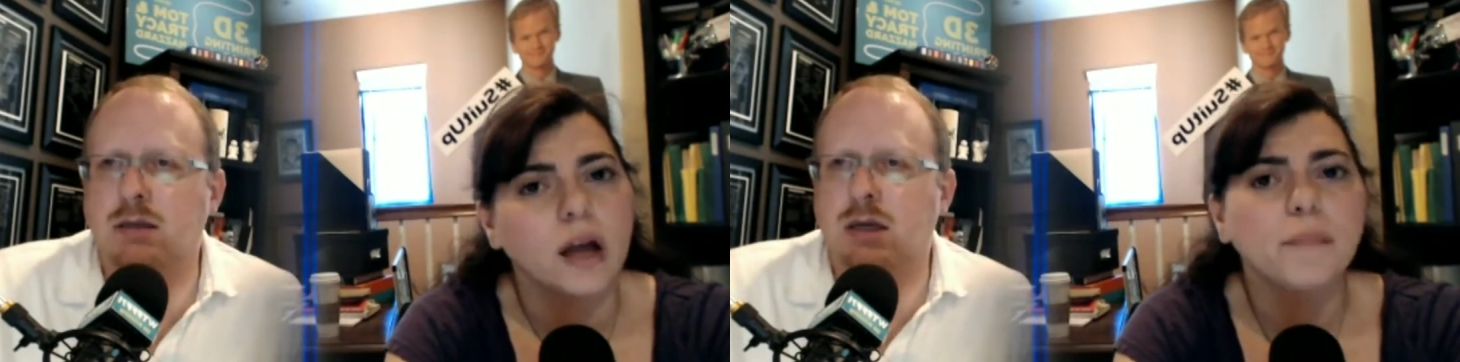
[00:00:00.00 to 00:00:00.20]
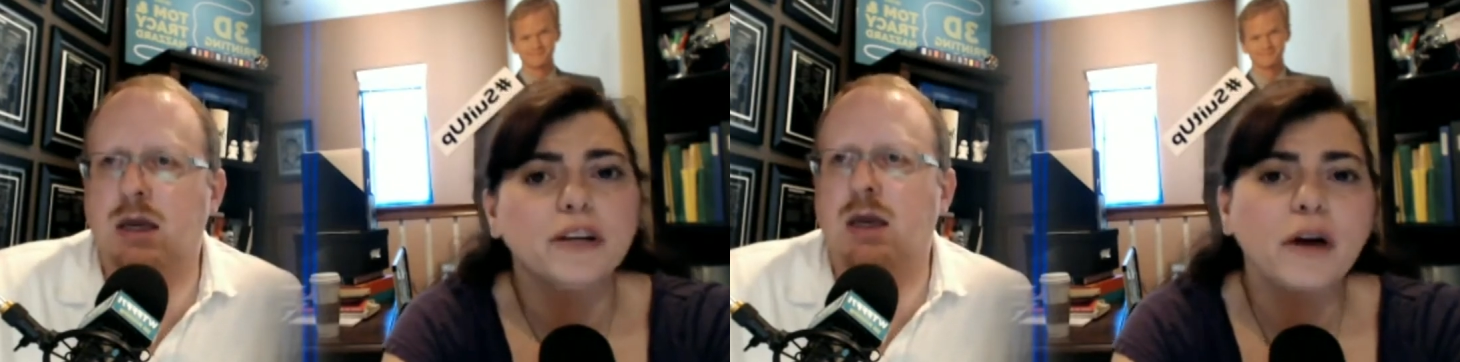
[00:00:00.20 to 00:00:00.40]

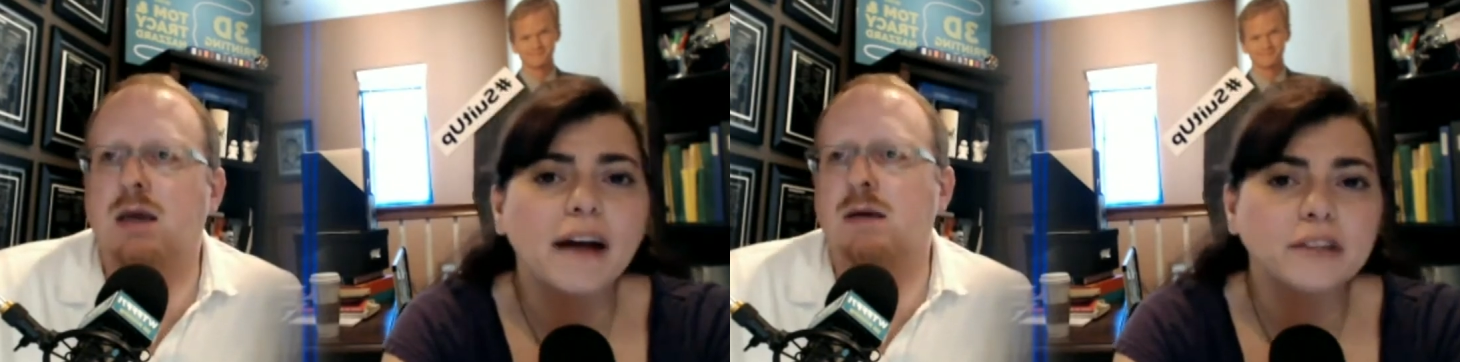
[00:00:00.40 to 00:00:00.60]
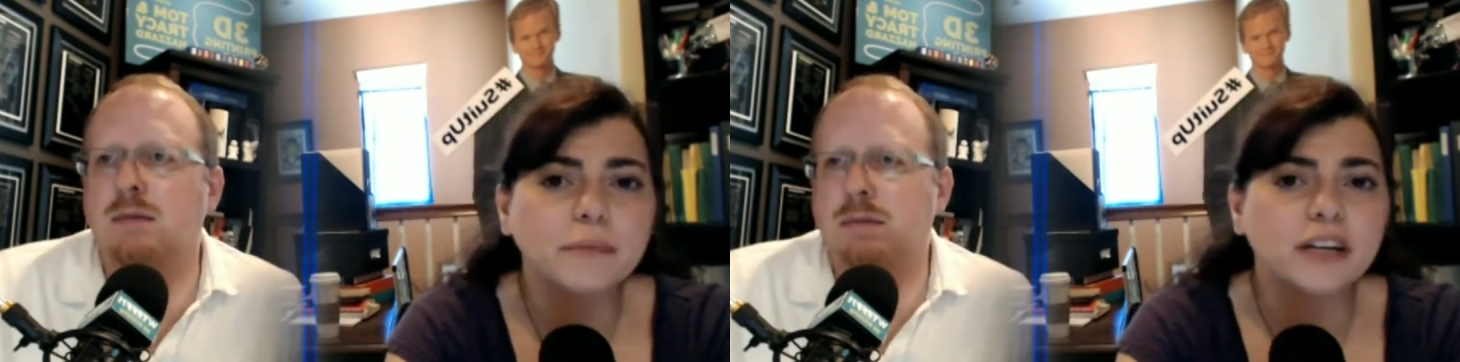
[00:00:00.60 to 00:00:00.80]
Speaker 1: I mean, you
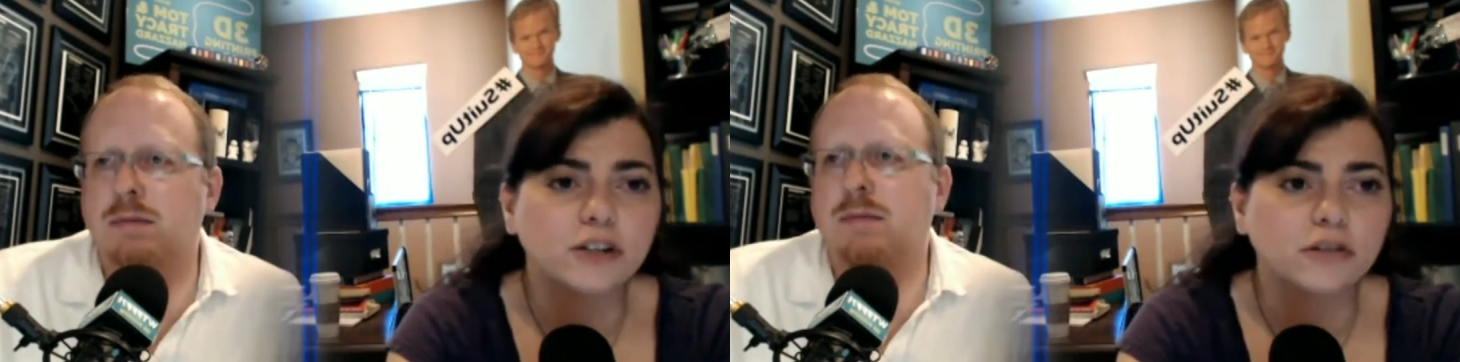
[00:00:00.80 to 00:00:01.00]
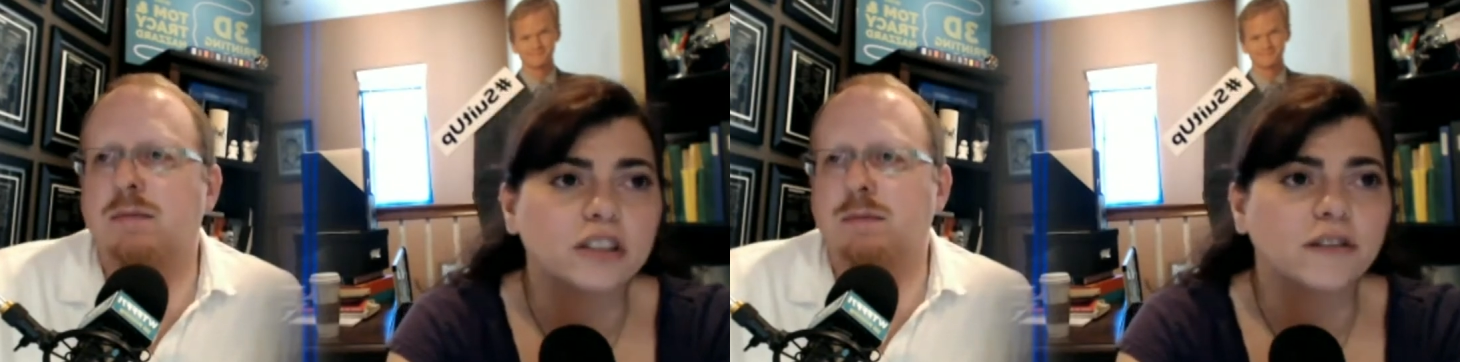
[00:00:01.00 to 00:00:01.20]
have to make
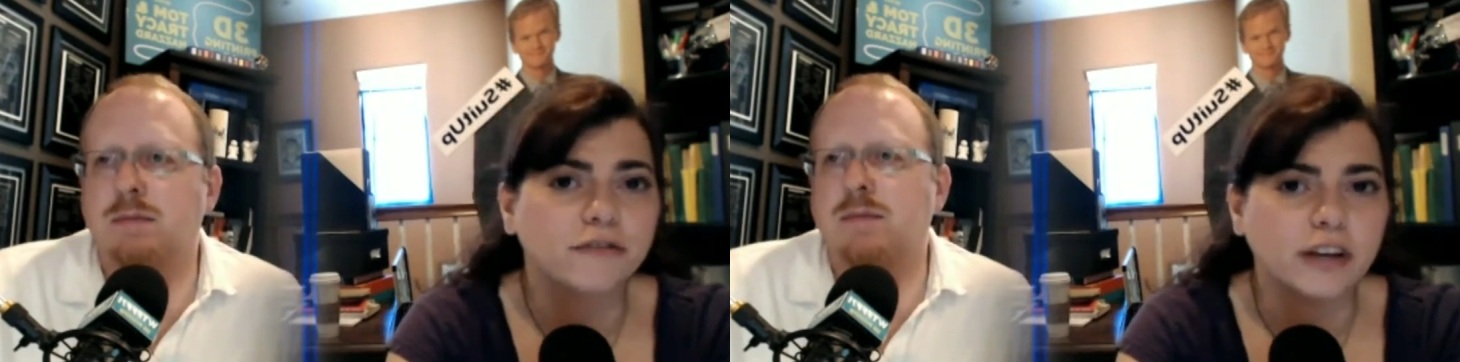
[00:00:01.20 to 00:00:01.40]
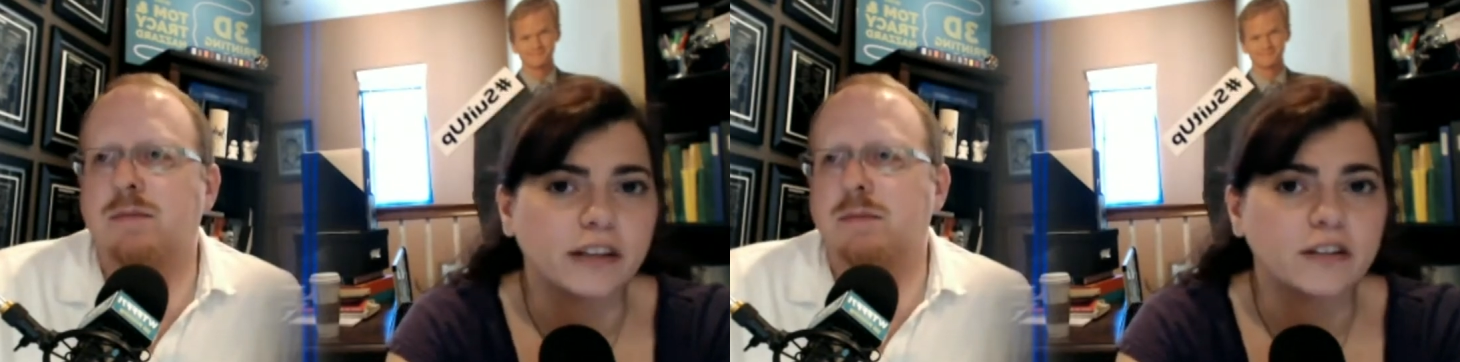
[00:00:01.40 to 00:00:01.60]
sure it's a
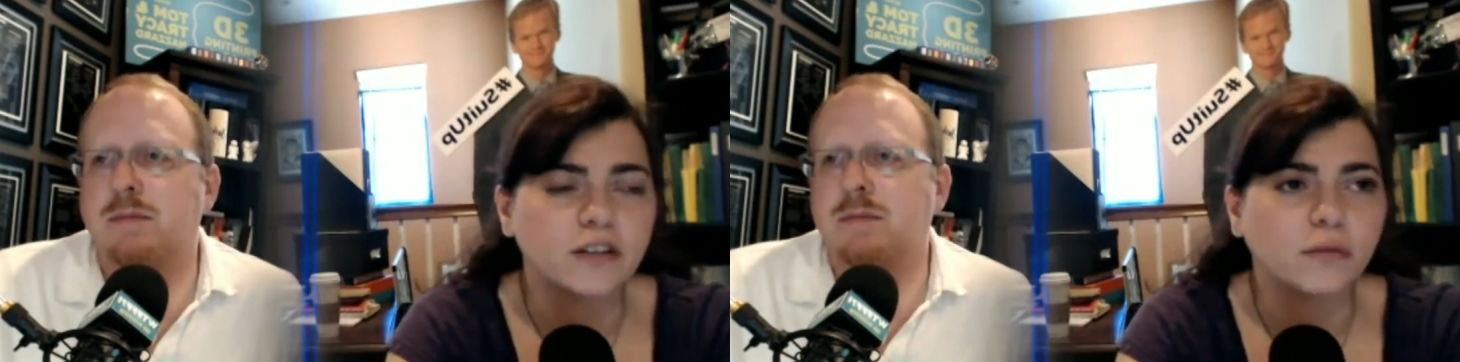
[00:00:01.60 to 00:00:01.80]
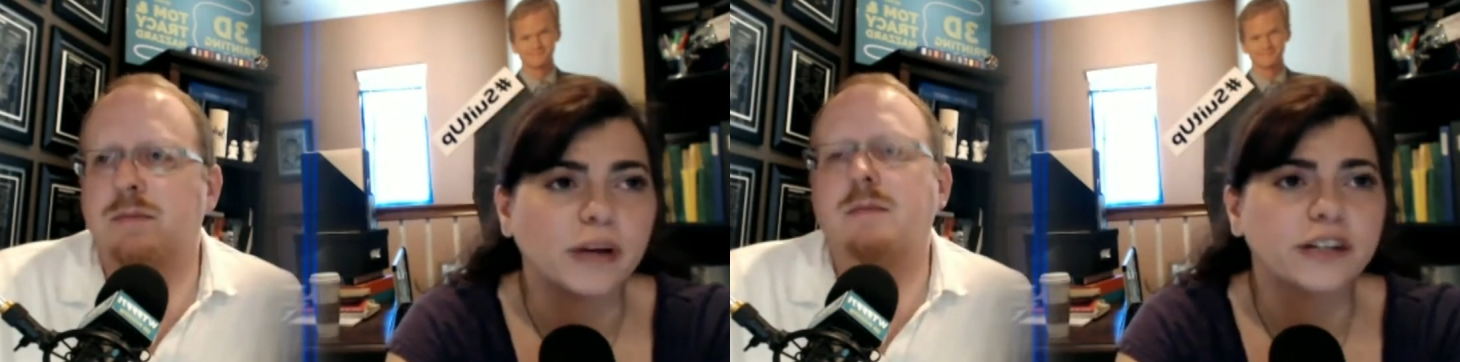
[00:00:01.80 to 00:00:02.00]
fit.
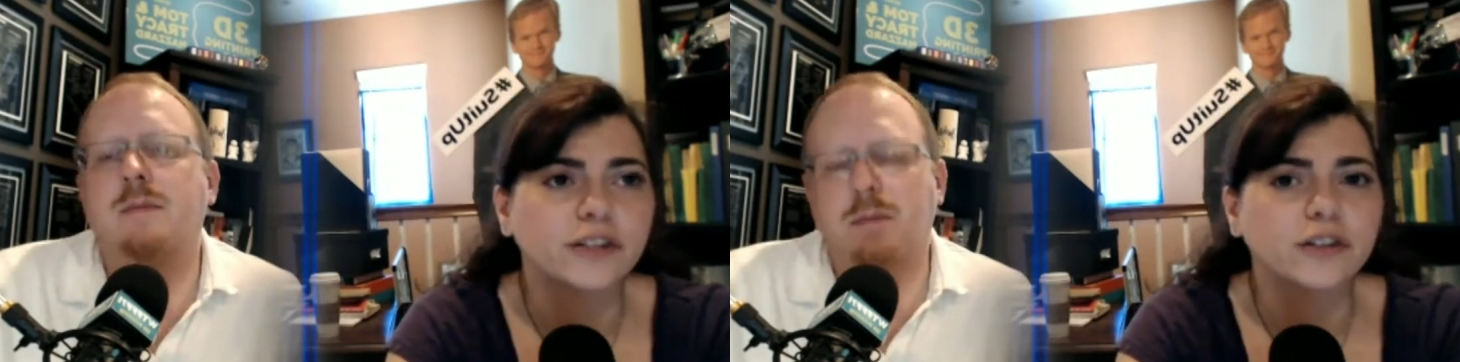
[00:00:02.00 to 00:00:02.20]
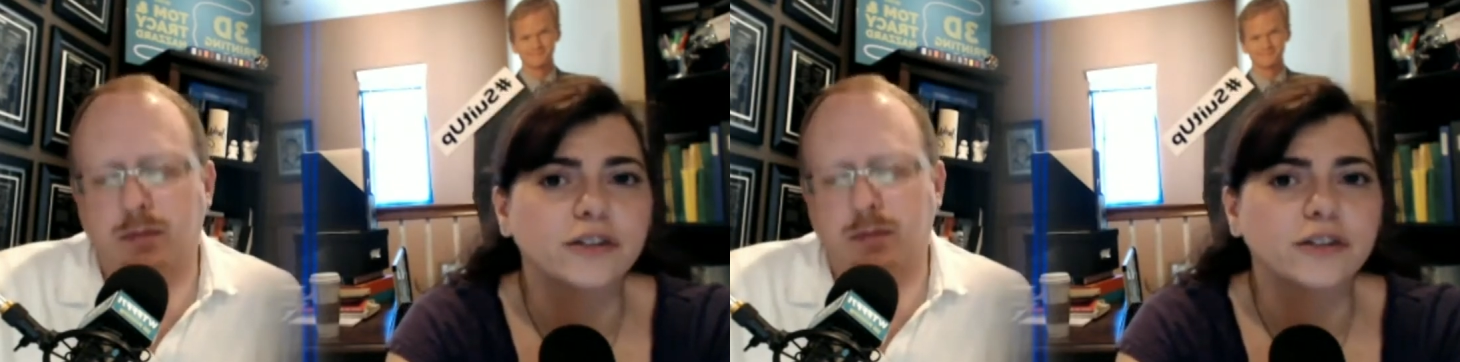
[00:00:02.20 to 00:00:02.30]
So make sure you're